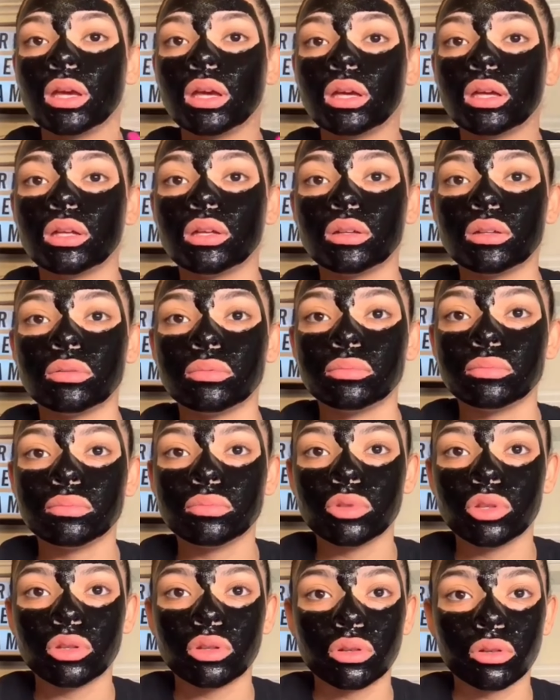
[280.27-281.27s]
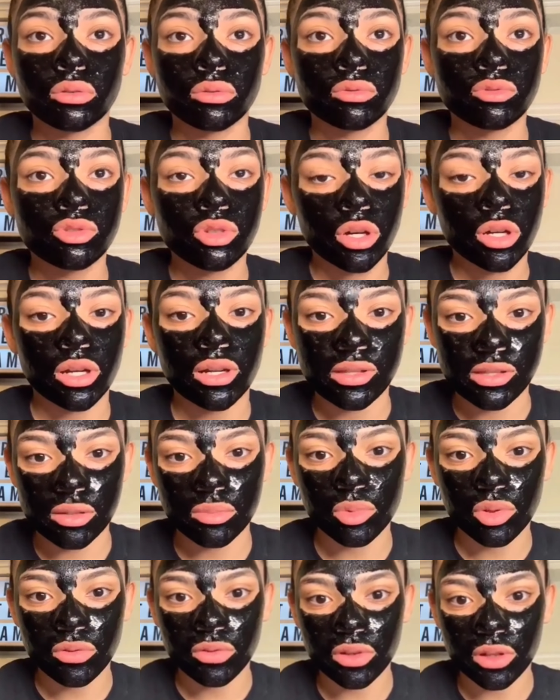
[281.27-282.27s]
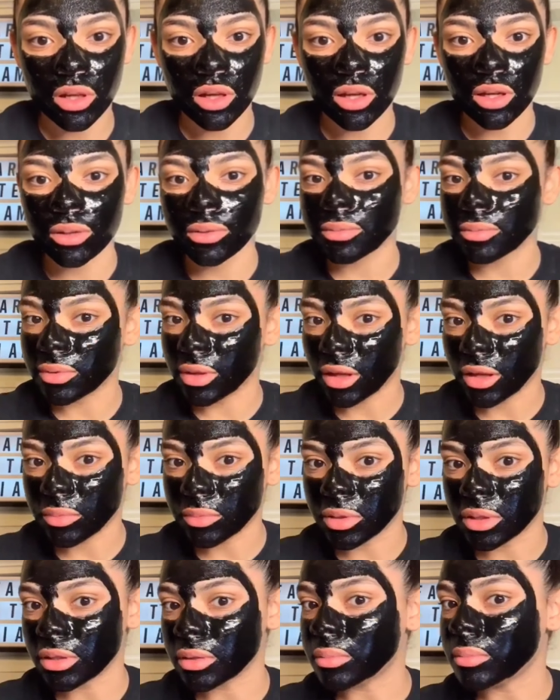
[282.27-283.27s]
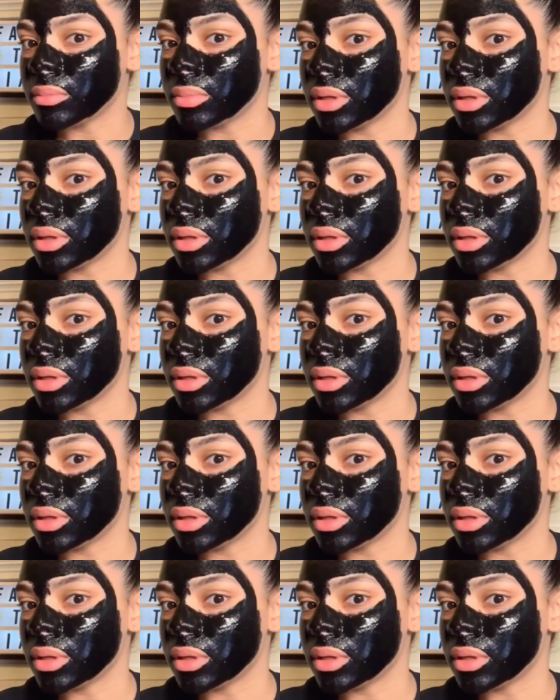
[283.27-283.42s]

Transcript: And try not to move a lot like me,